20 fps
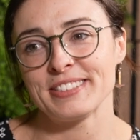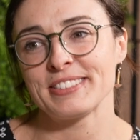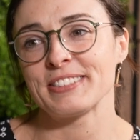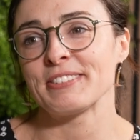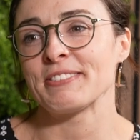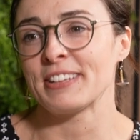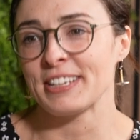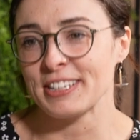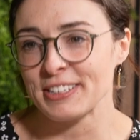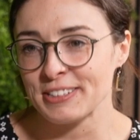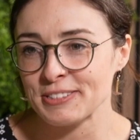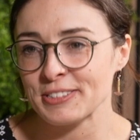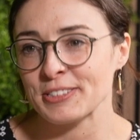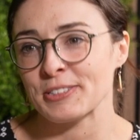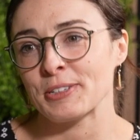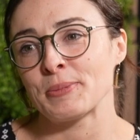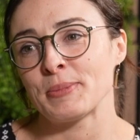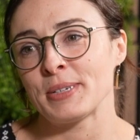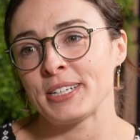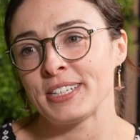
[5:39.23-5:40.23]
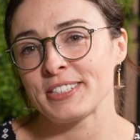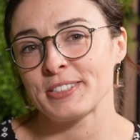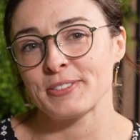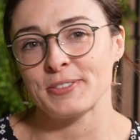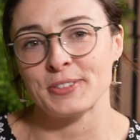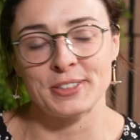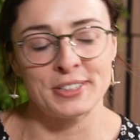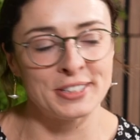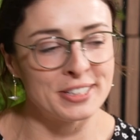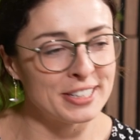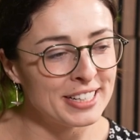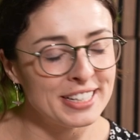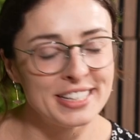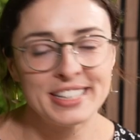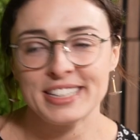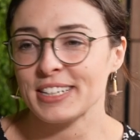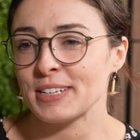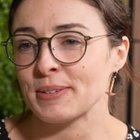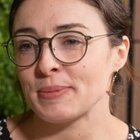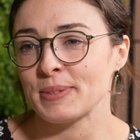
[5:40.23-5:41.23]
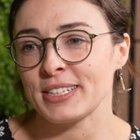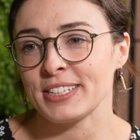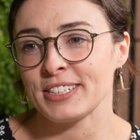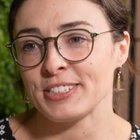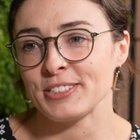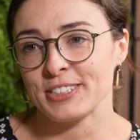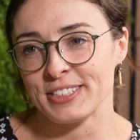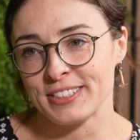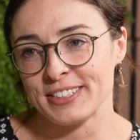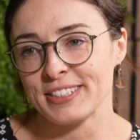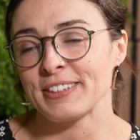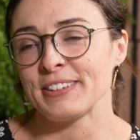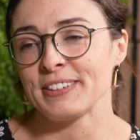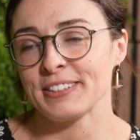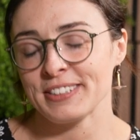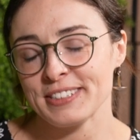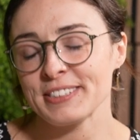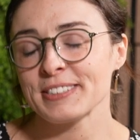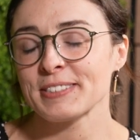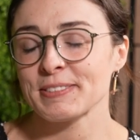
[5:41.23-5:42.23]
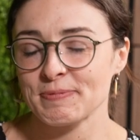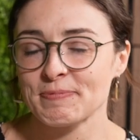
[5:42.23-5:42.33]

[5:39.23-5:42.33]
So thank you so much for coming and sharing all this.